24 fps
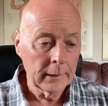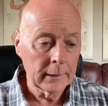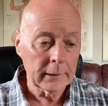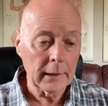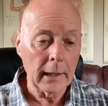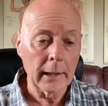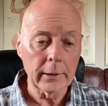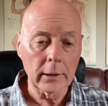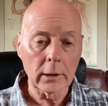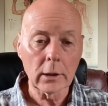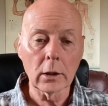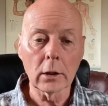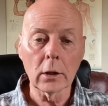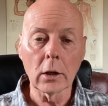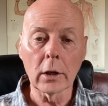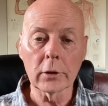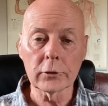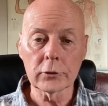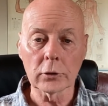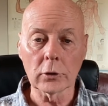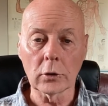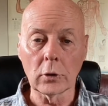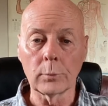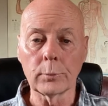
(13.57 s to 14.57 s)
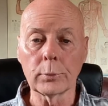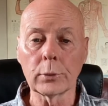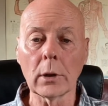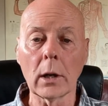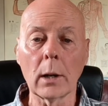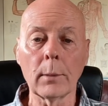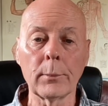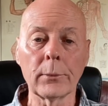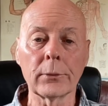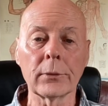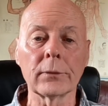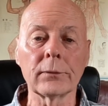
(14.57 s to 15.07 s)
gynecological
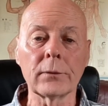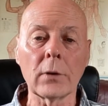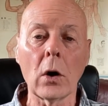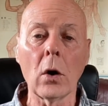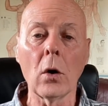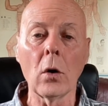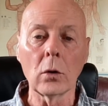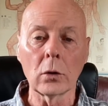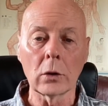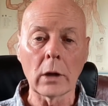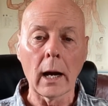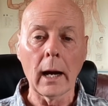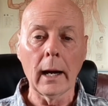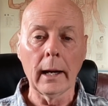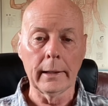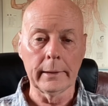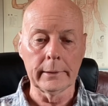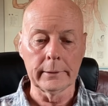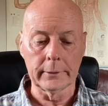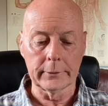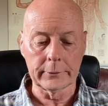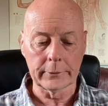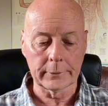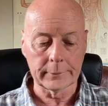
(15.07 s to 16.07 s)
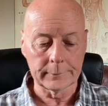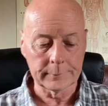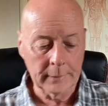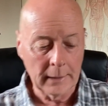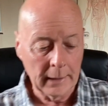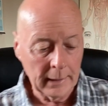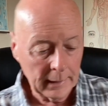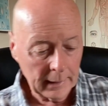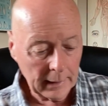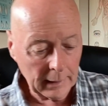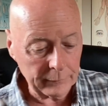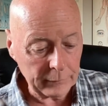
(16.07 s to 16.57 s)
problems of all kinds,
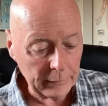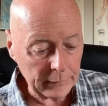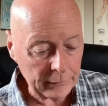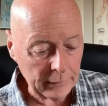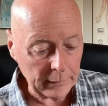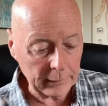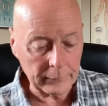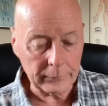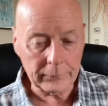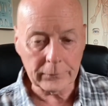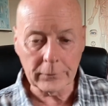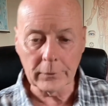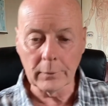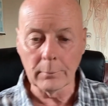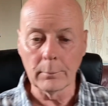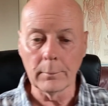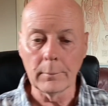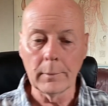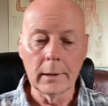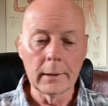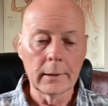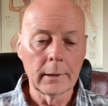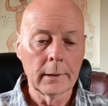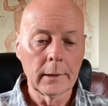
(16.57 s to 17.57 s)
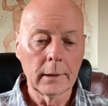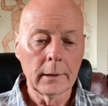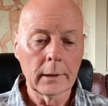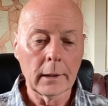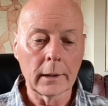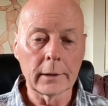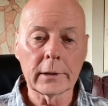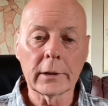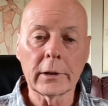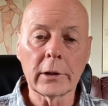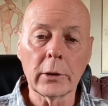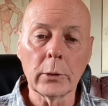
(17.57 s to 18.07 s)
everything from
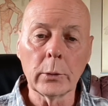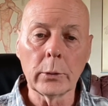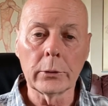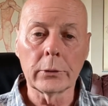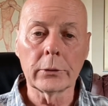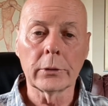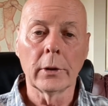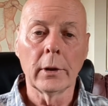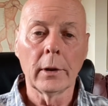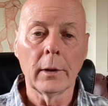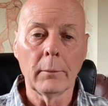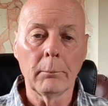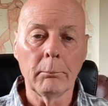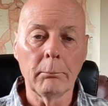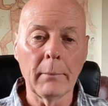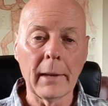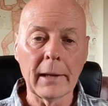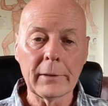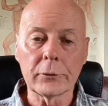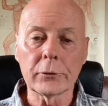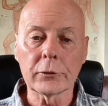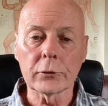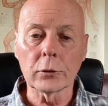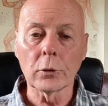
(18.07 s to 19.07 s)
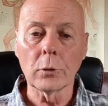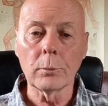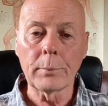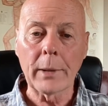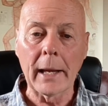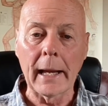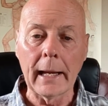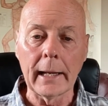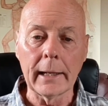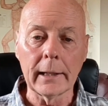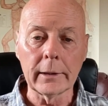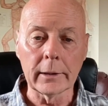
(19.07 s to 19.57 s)
acute menstrual
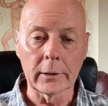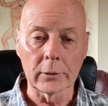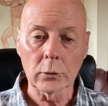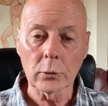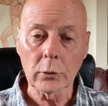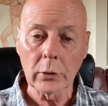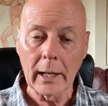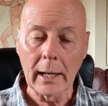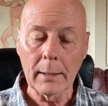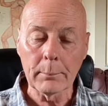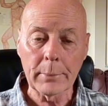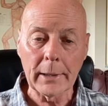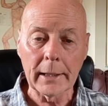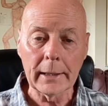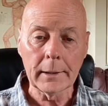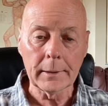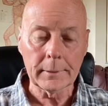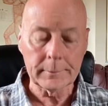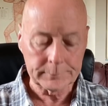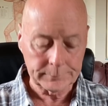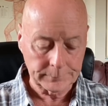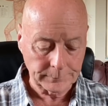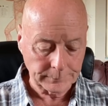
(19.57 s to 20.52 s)
pain and cramping,